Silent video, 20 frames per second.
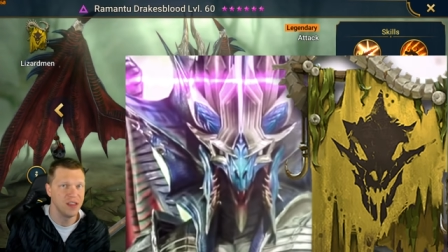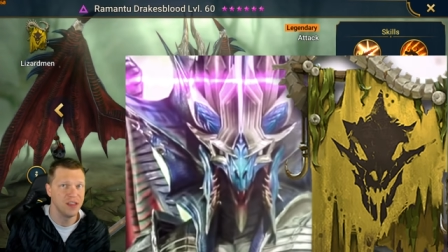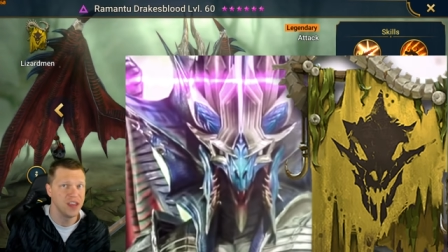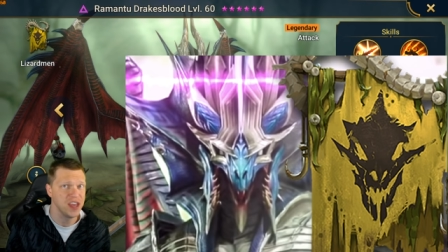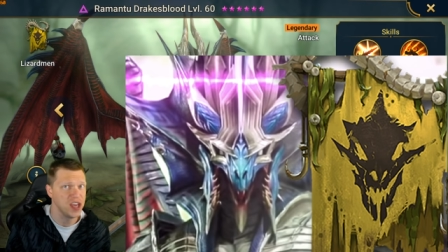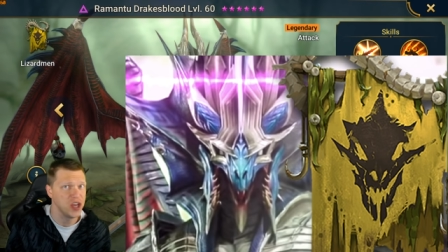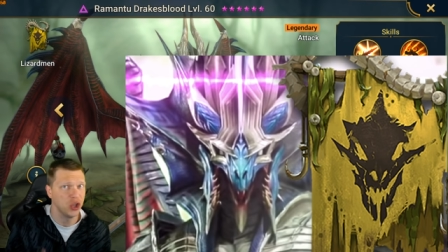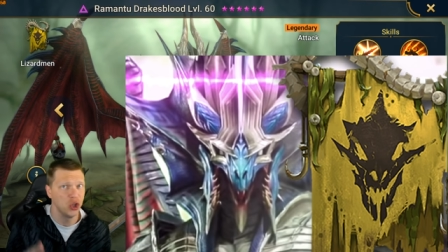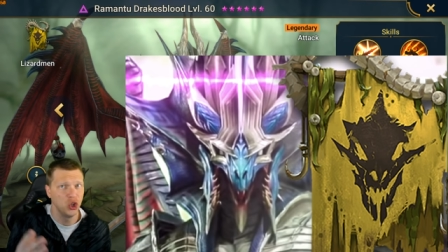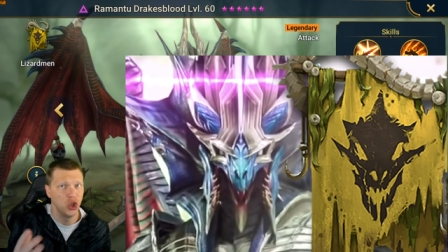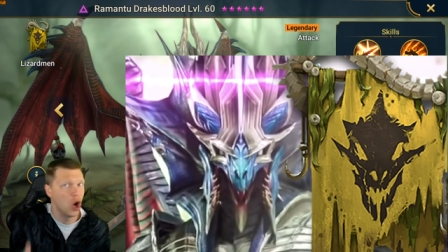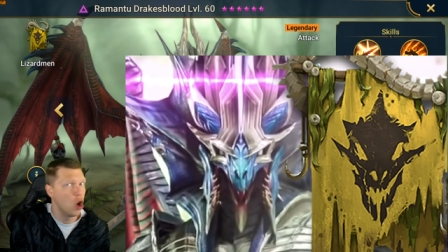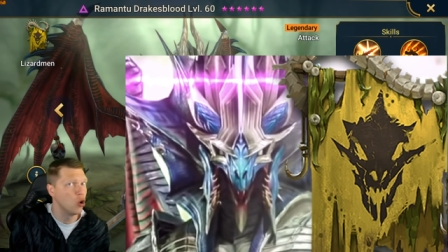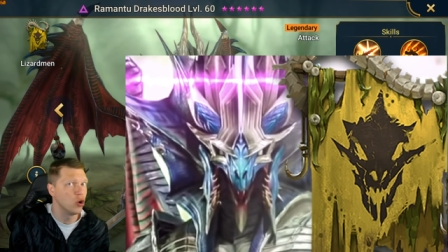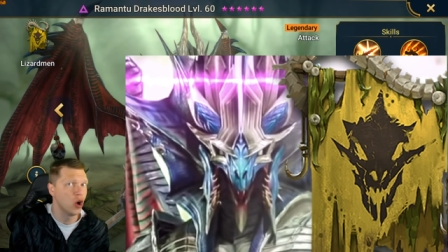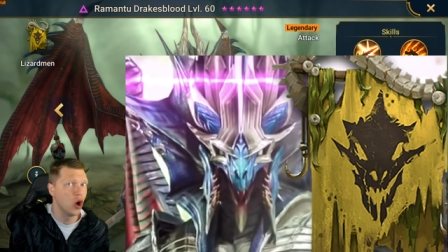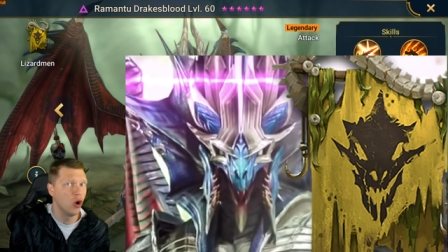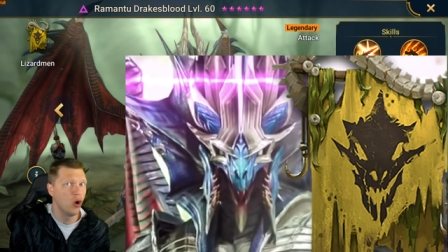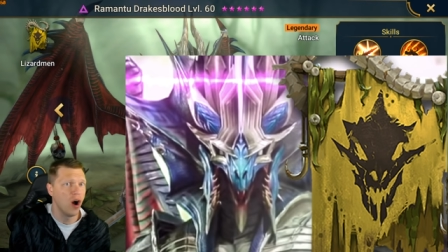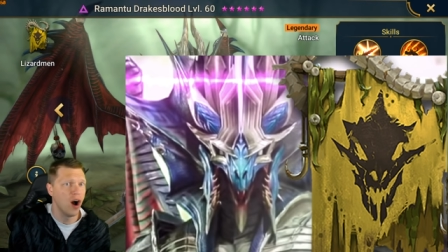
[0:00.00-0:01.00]
the
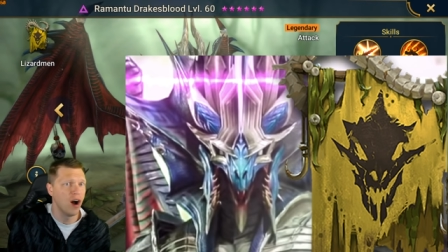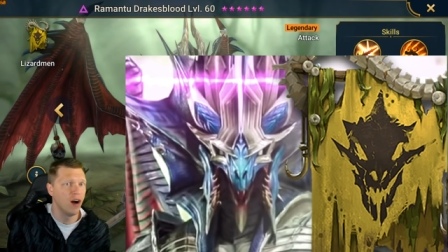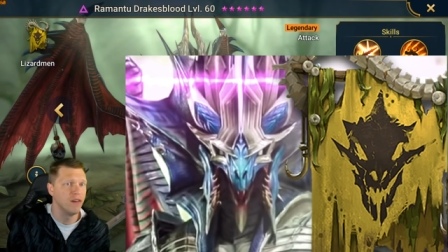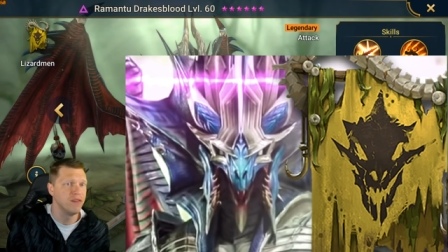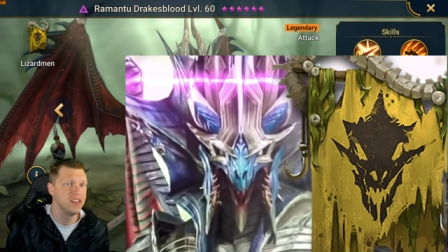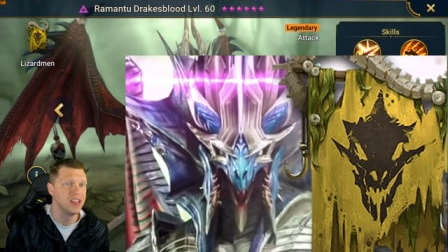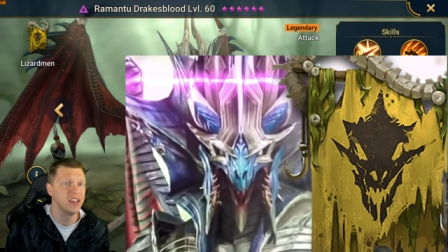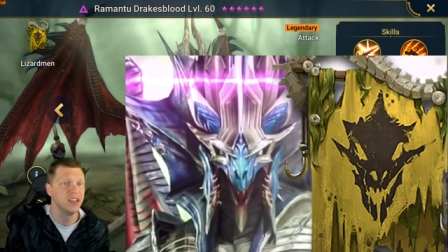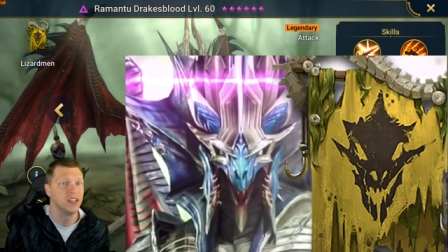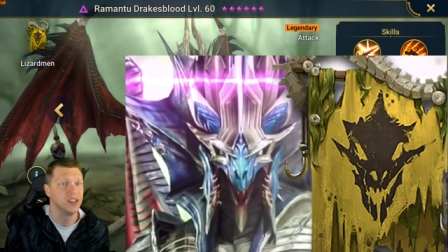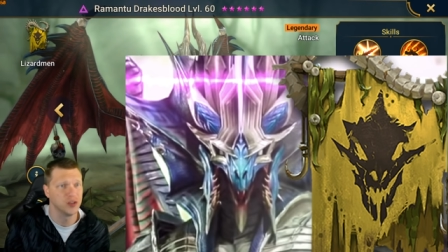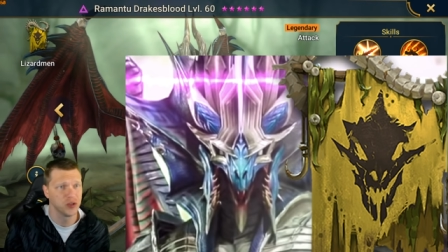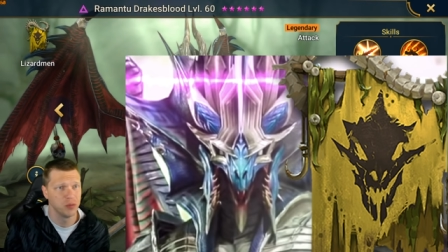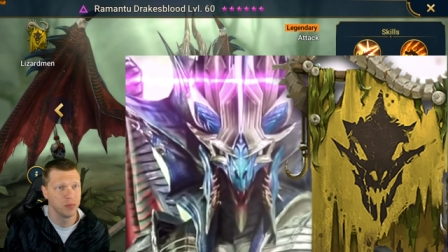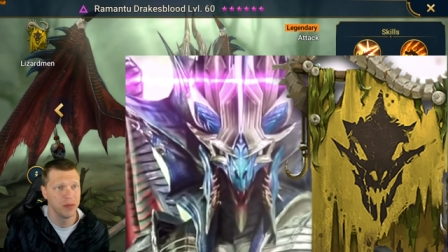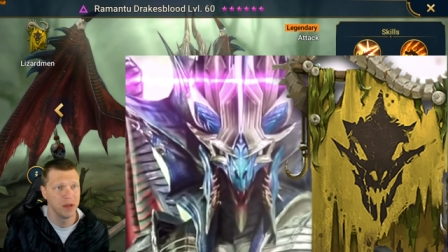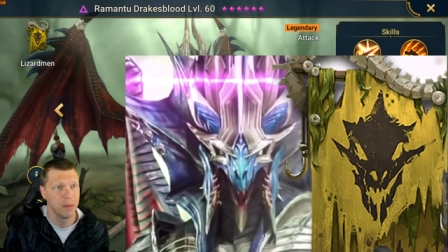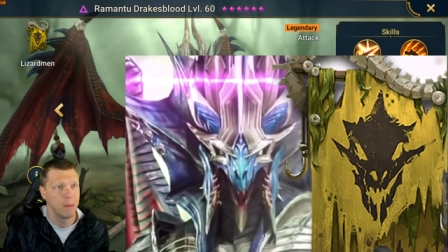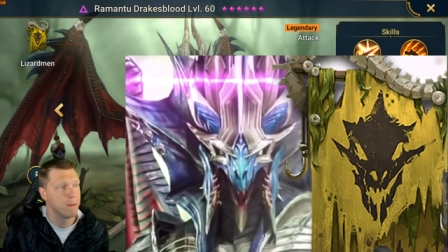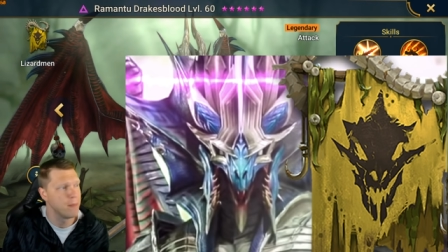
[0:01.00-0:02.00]
logo of the
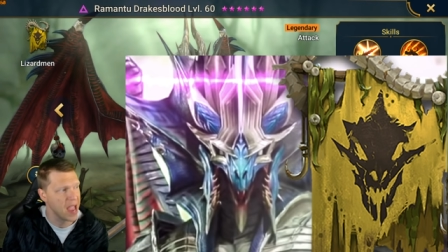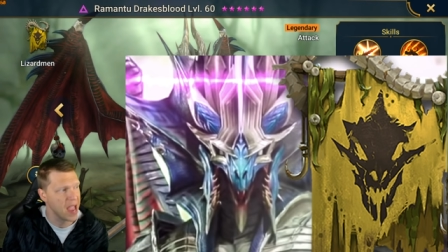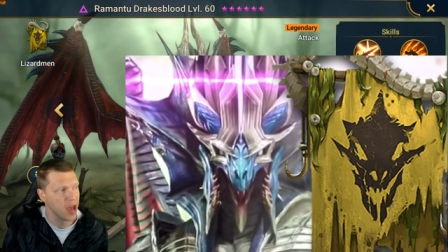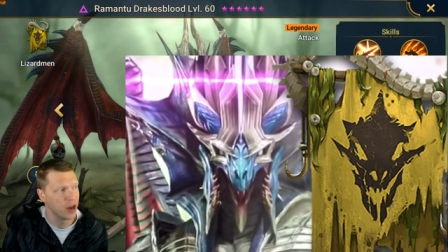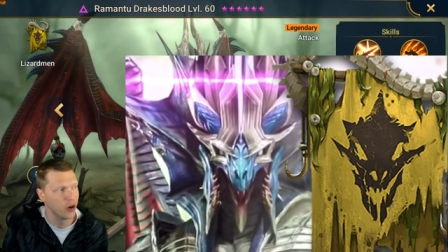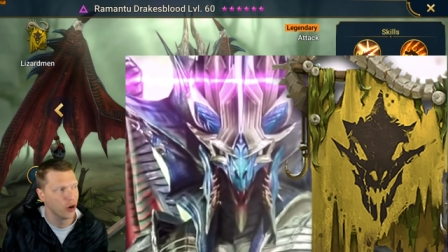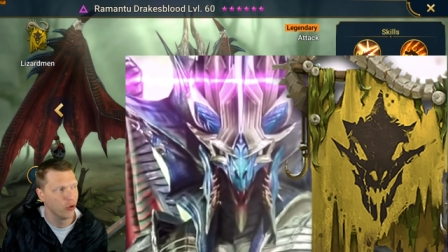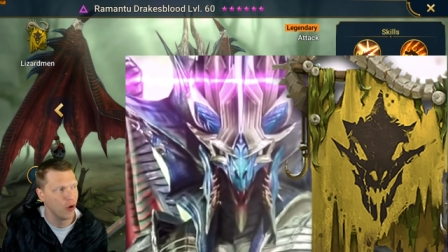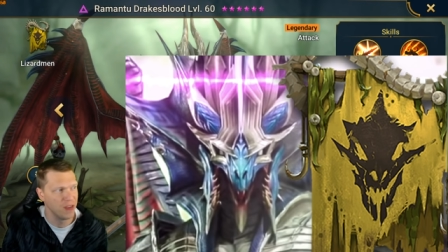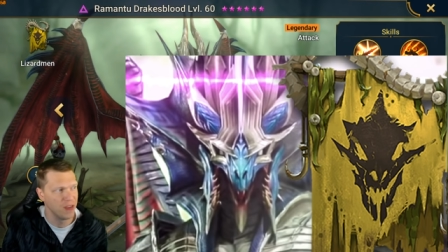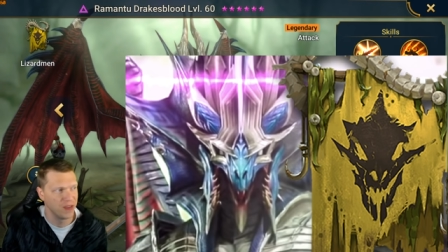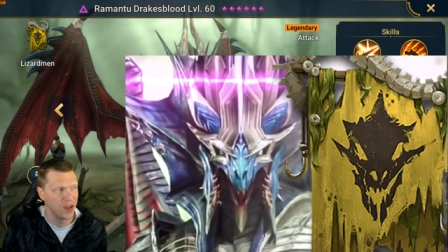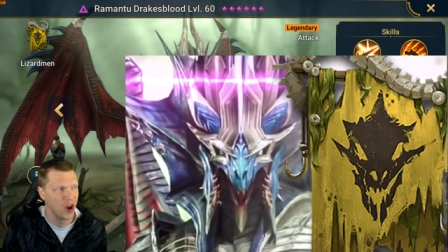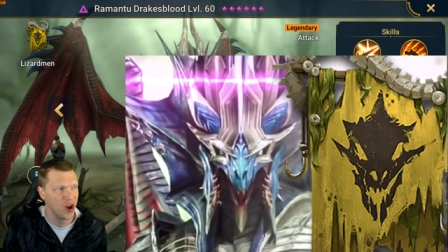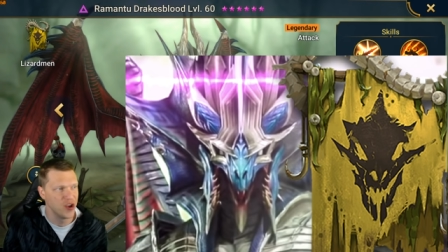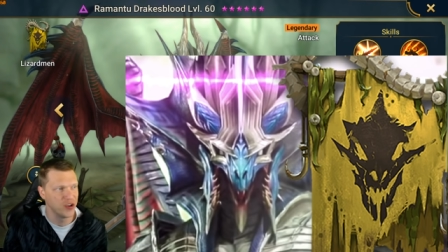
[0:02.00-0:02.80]
Lizardman banner right there.